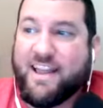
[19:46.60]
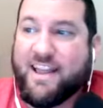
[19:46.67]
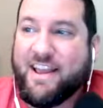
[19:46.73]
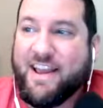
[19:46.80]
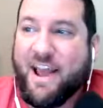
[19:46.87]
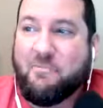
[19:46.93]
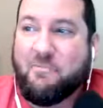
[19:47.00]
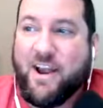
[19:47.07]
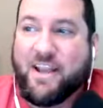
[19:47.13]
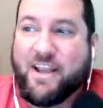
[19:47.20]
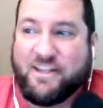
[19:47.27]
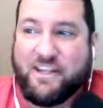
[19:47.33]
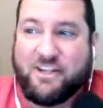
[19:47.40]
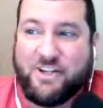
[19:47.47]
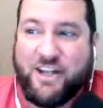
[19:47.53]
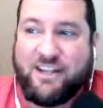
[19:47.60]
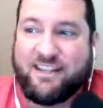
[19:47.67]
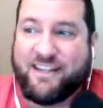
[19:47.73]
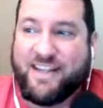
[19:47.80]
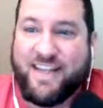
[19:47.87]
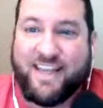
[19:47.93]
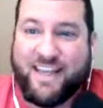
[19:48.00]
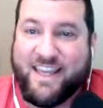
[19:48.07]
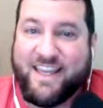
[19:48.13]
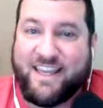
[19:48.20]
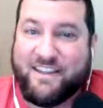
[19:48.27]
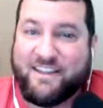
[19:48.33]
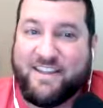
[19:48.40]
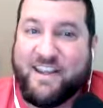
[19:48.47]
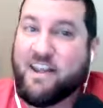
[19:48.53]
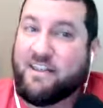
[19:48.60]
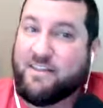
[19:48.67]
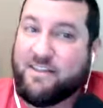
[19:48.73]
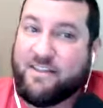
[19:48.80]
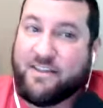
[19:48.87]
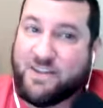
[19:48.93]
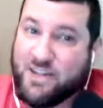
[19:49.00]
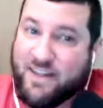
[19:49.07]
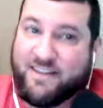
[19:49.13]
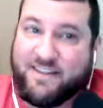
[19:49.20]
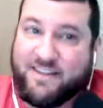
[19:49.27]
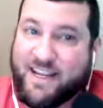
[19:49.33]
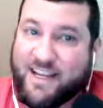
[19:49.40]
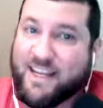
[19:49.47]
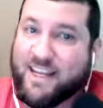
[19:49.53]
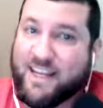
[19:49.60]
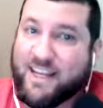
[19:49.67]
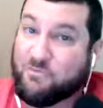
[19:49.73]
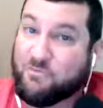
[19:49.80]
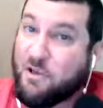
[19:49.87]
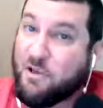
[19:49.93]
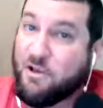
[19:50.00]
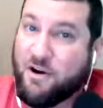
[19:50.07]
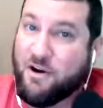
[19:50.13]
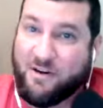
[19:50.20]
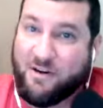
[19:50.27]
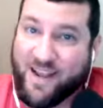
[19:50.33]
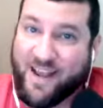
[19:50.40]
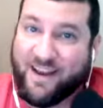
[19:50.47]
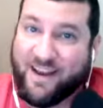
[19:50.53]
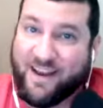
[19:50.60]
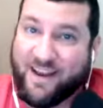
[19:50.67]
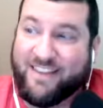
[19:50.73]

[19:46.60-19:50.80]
I'm raising Gen Z kids. Gen Z kids roll hard, man.